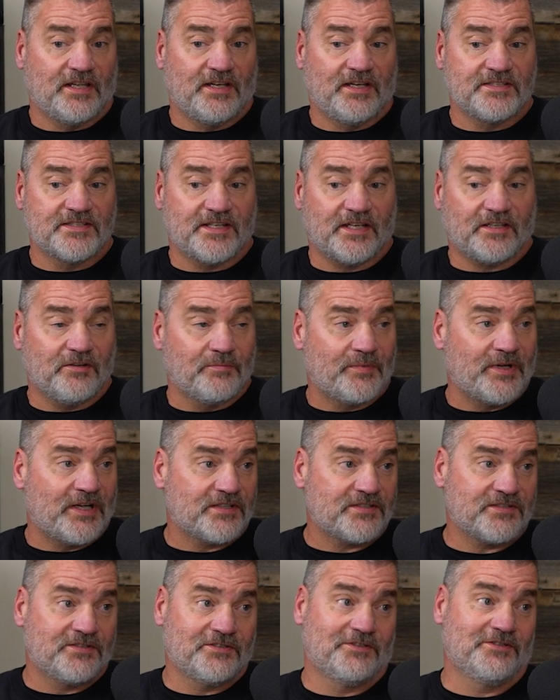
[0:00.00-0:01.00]
executive
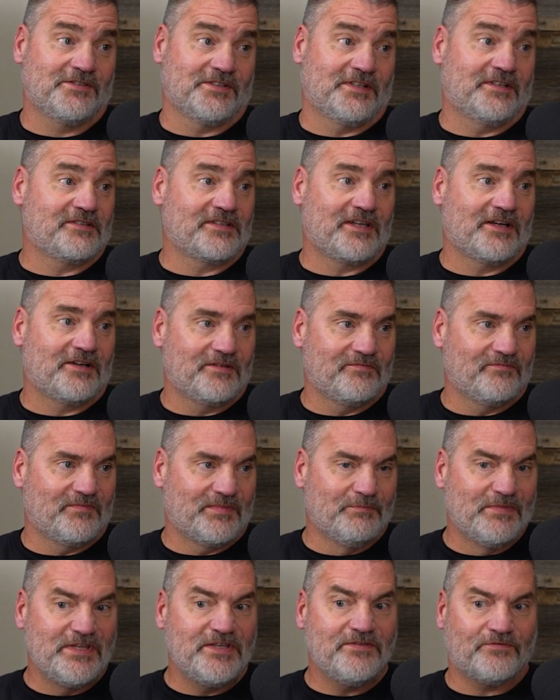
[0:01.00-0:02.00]
pastors,
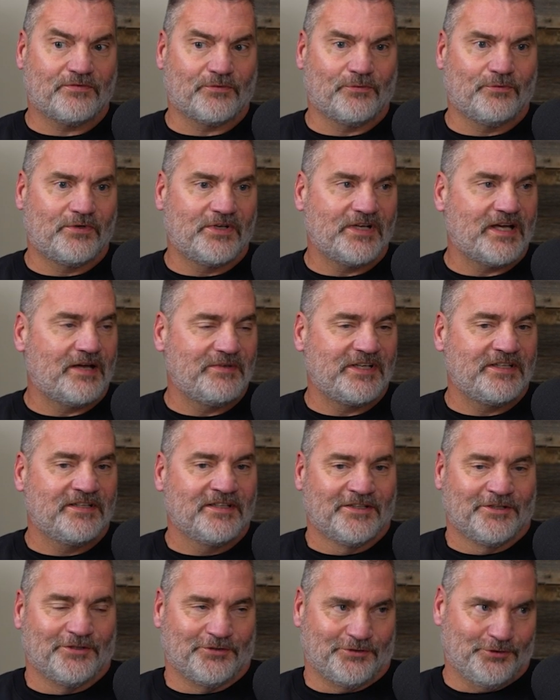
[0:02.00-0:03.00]
me for one. I mean,
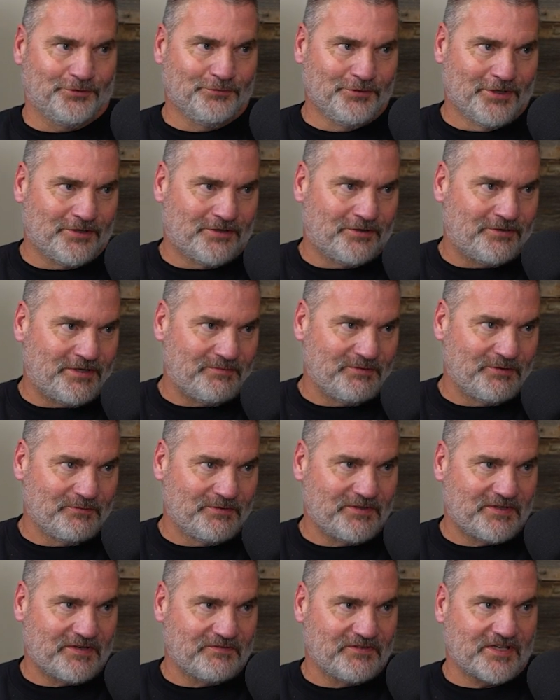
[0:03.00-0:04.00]
we
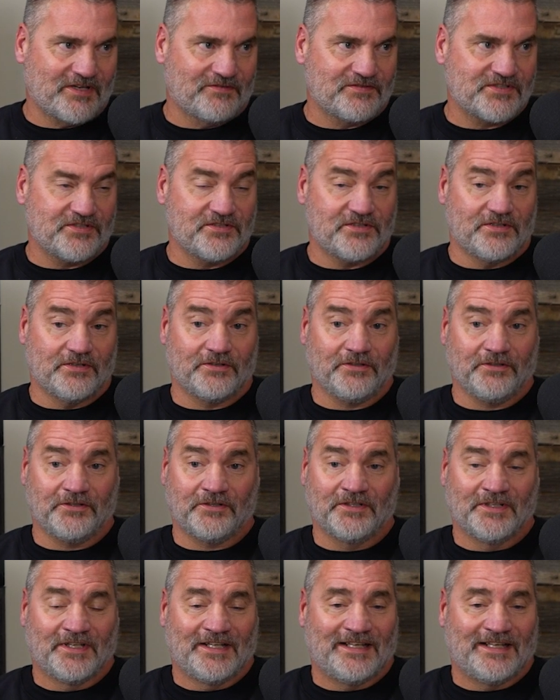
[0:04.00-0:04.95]
were having the conversation earlier.